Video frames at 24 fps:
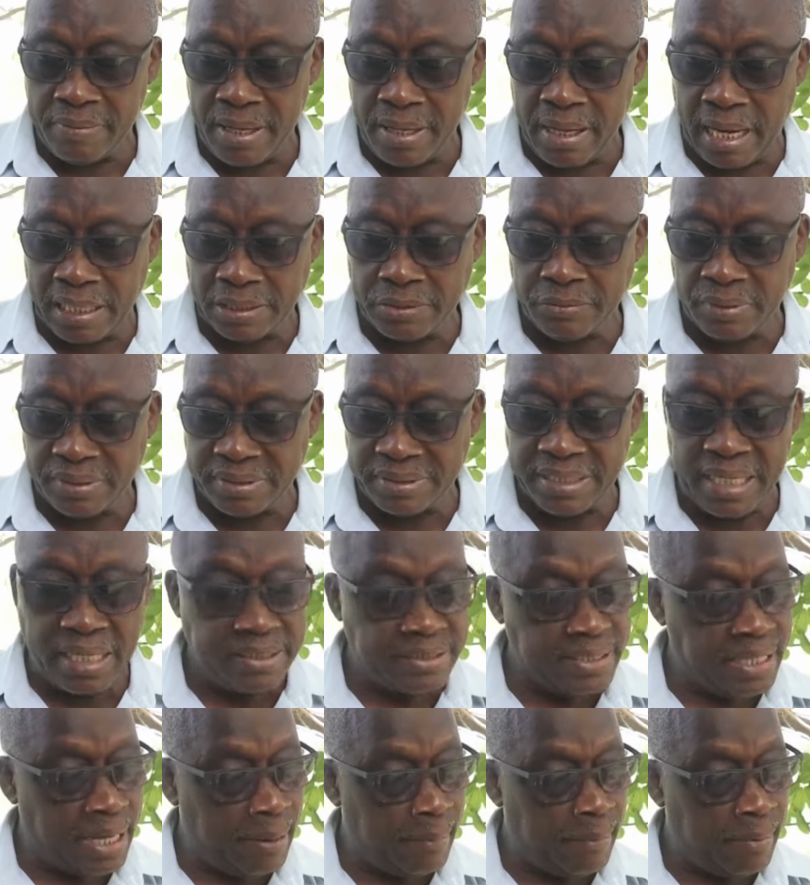actual
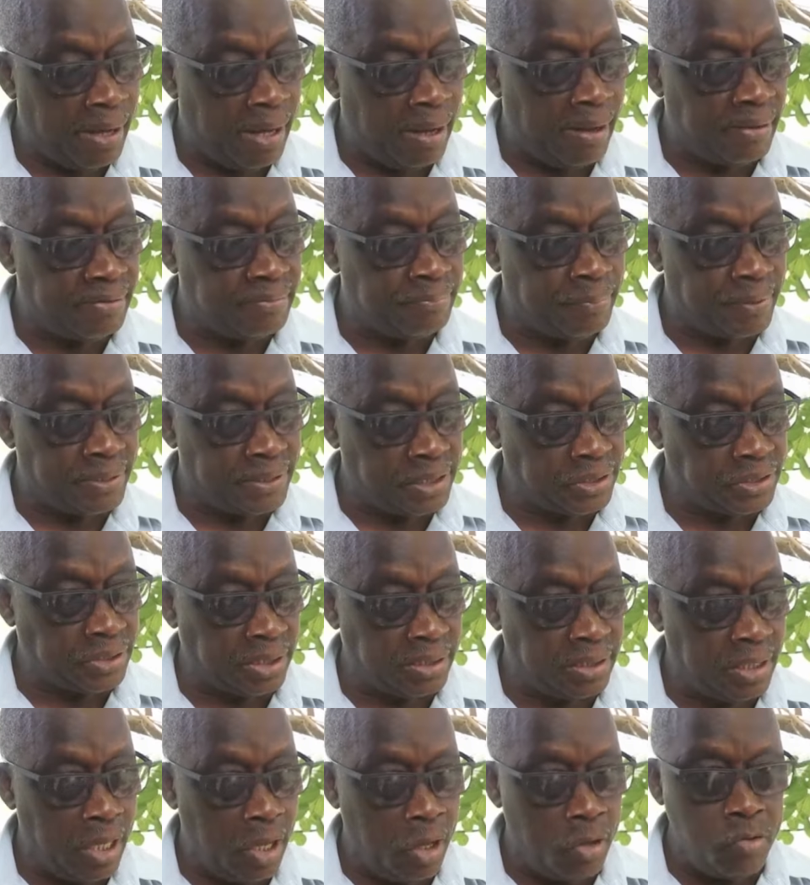cells are
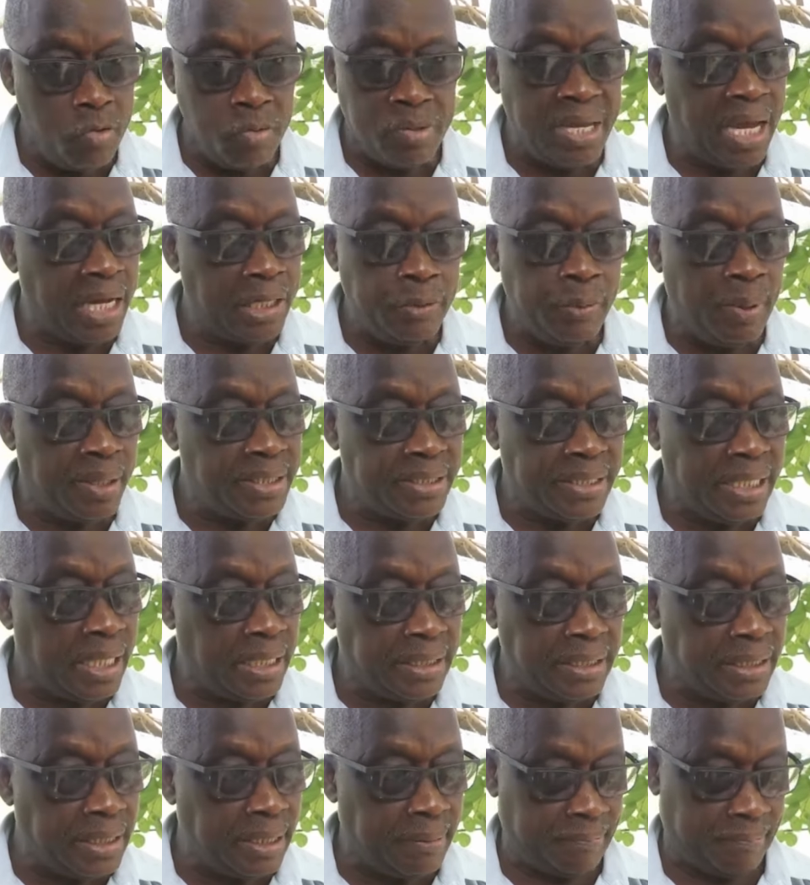positioned, you can't do anything
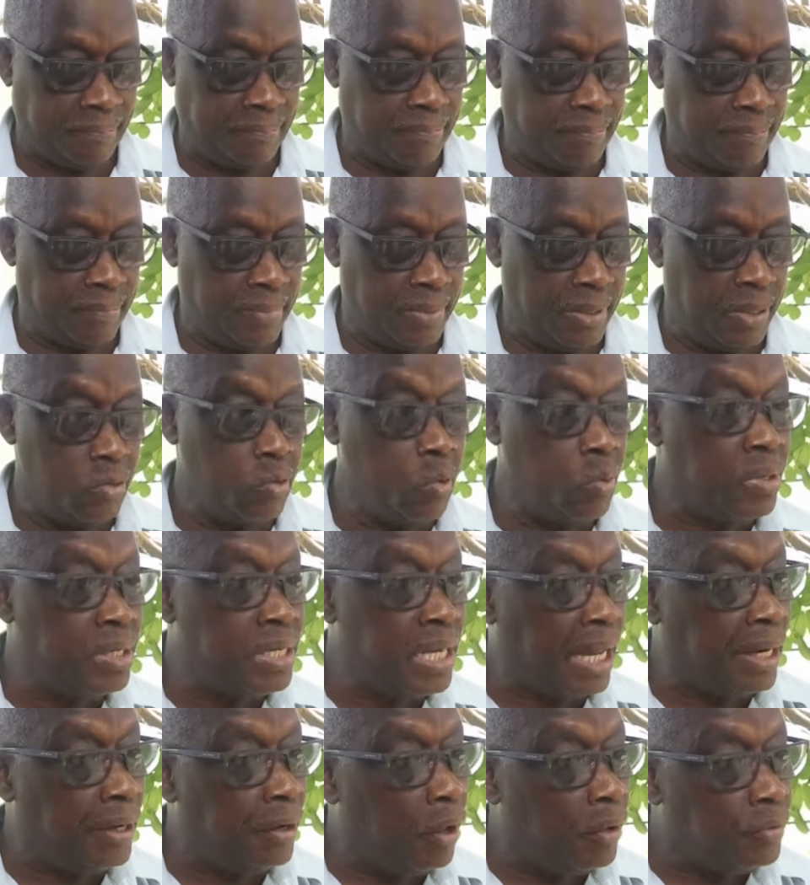under them. You
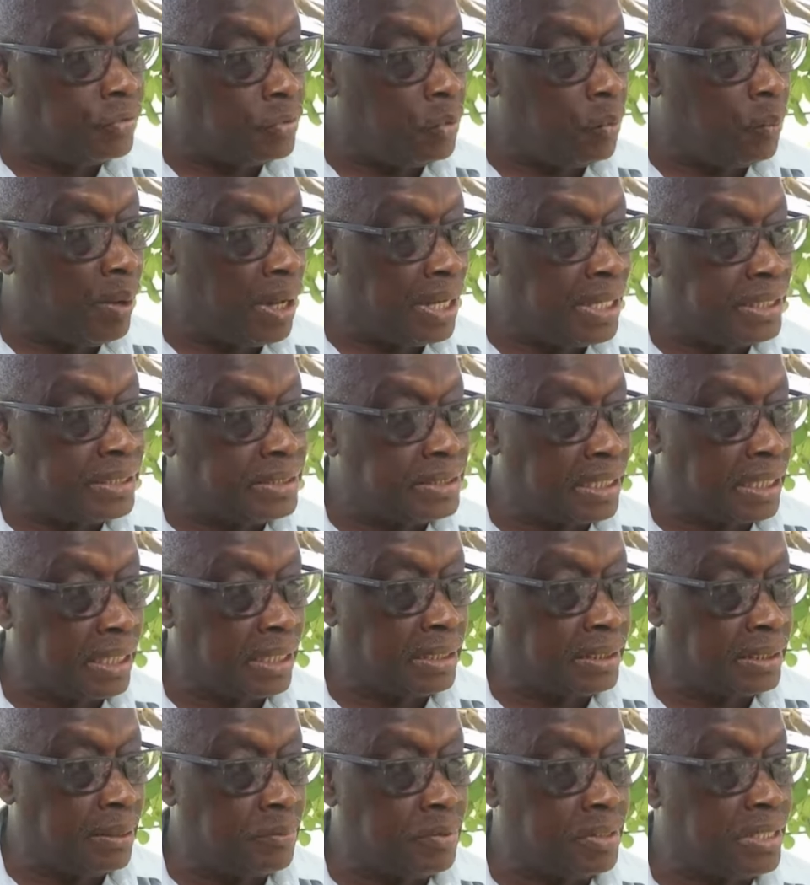cannot do anything
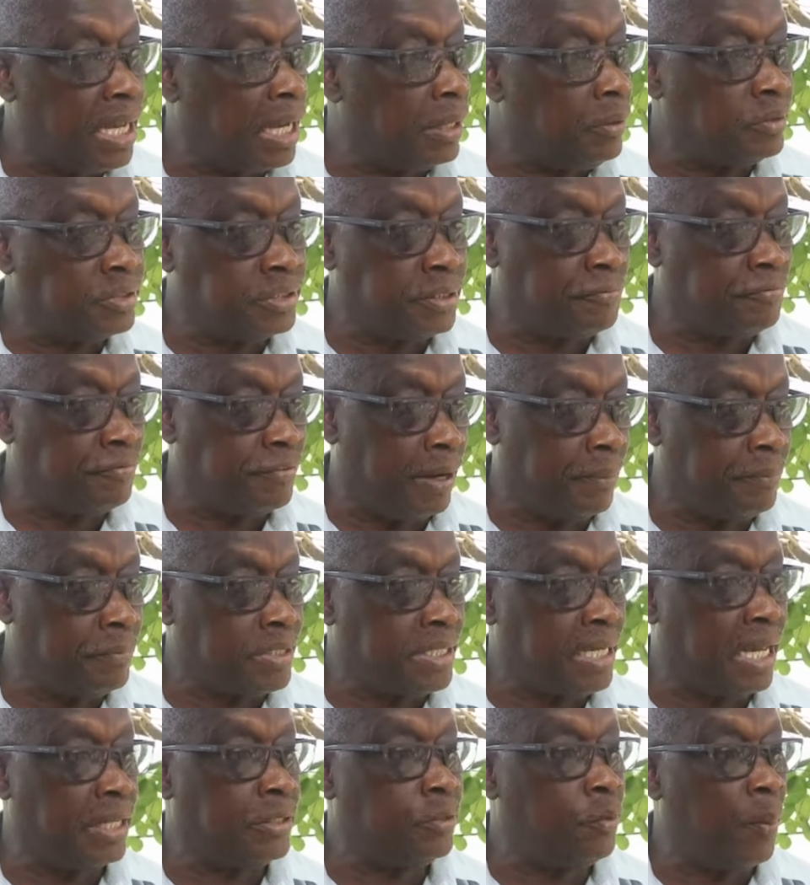under them. You can't do sheep farming. You
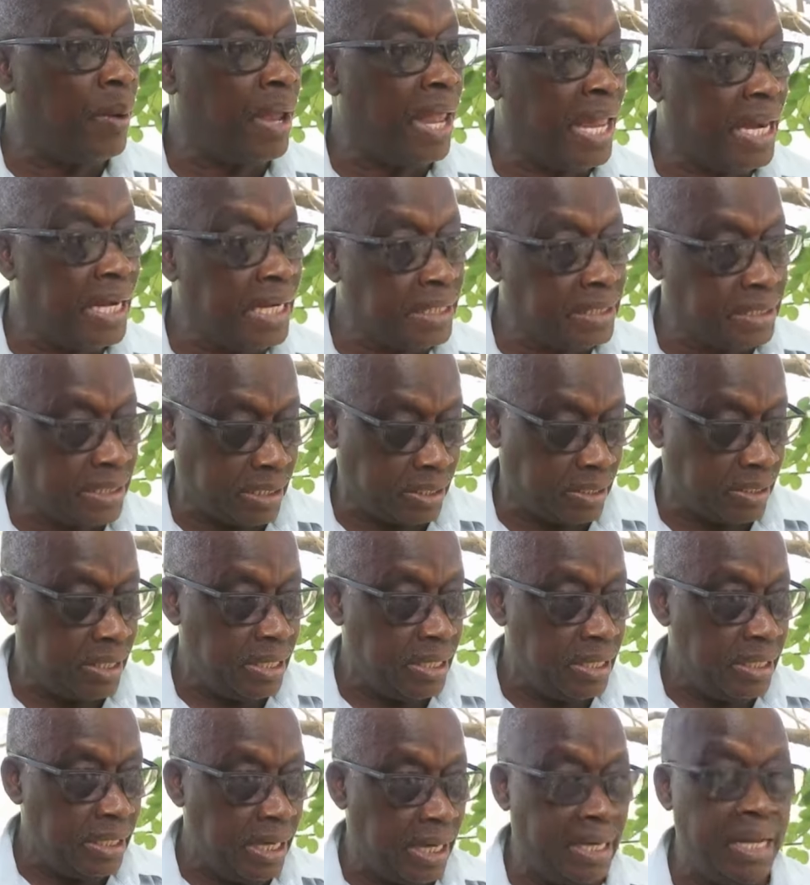can't do anything.
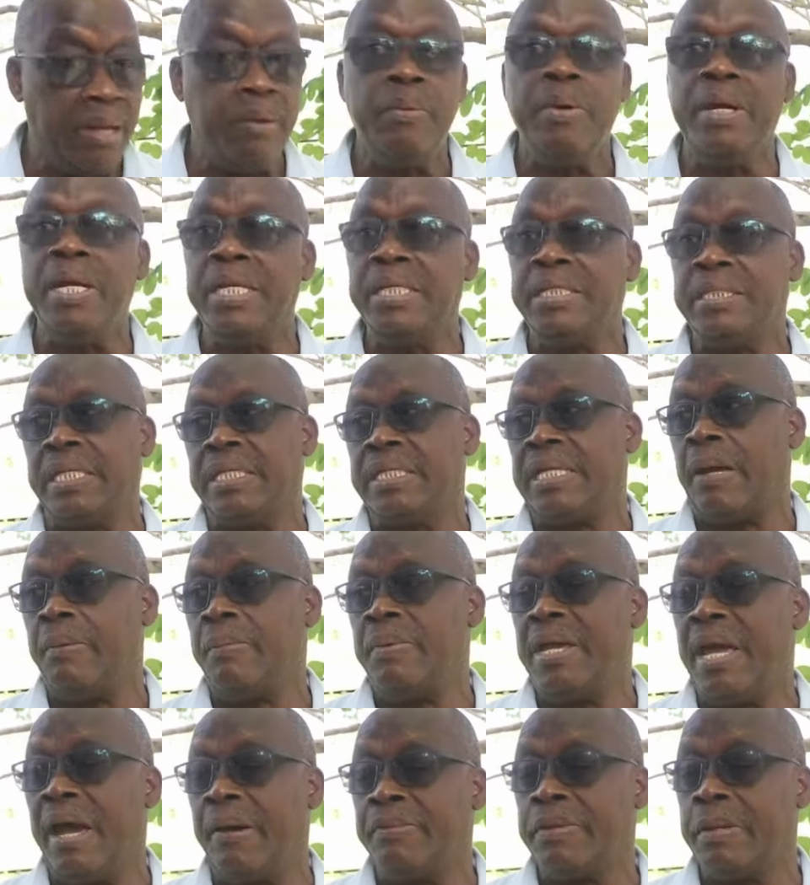And I really think that
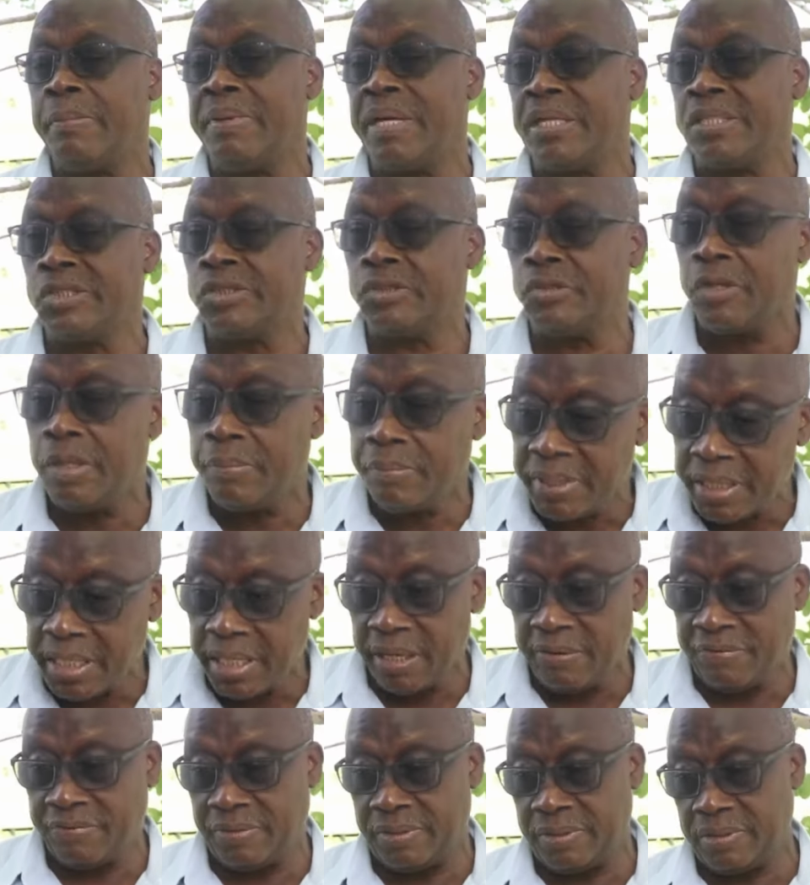we have to be extremely
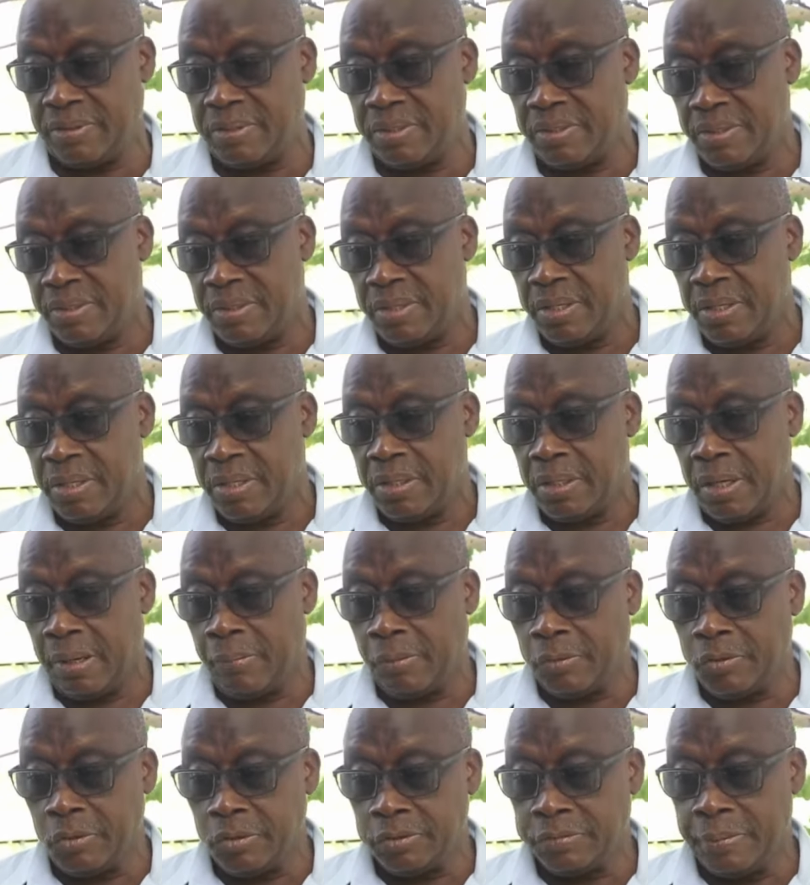careful
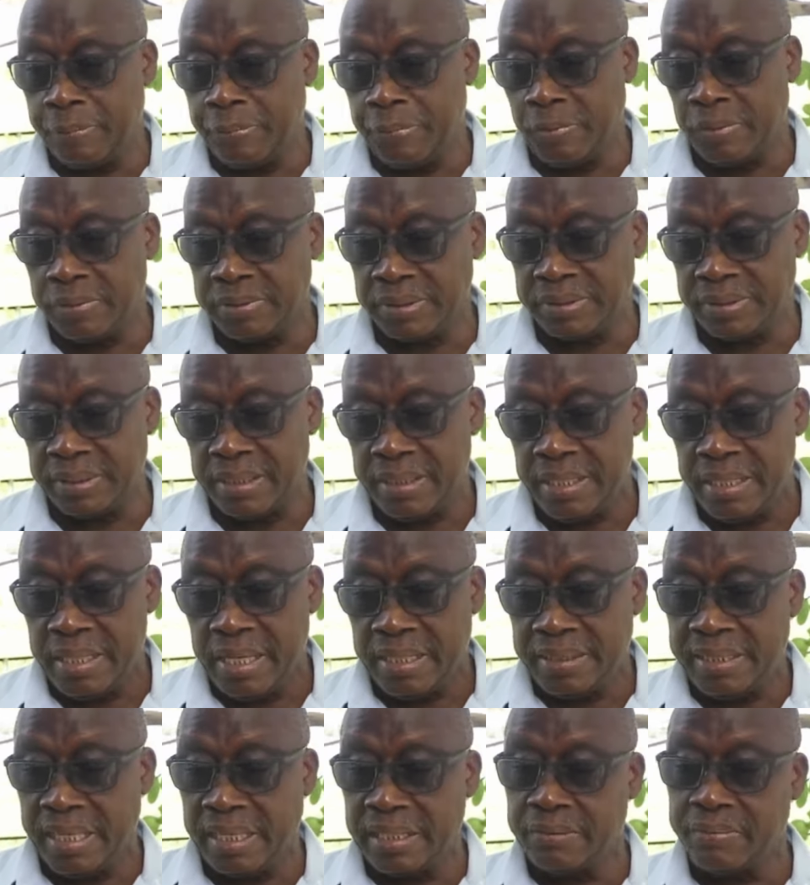about those proposals.
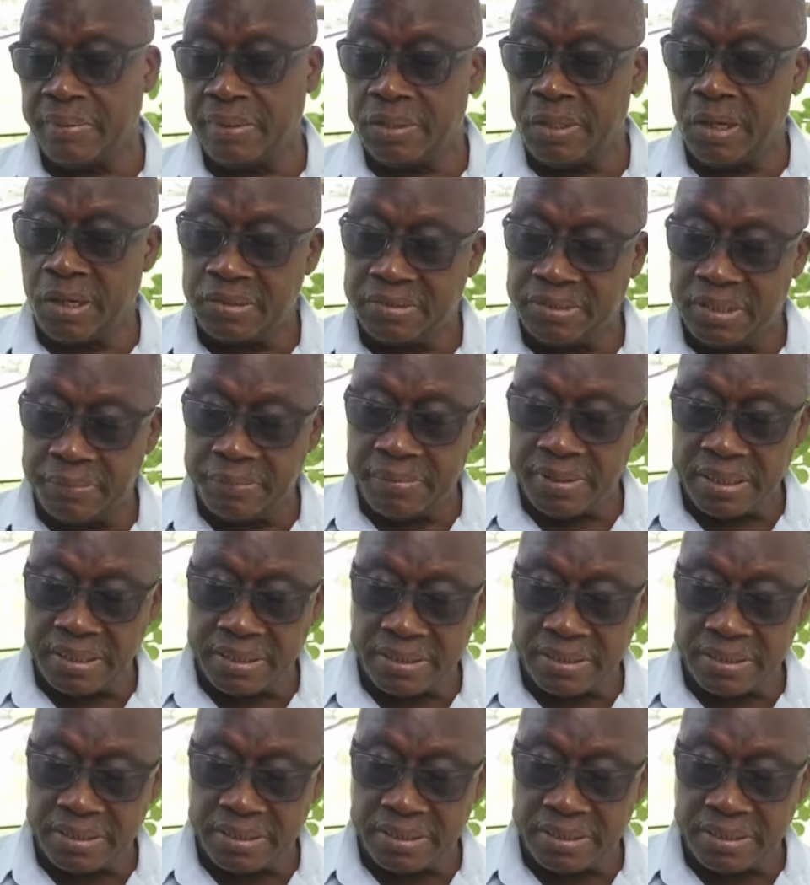That is why I also have been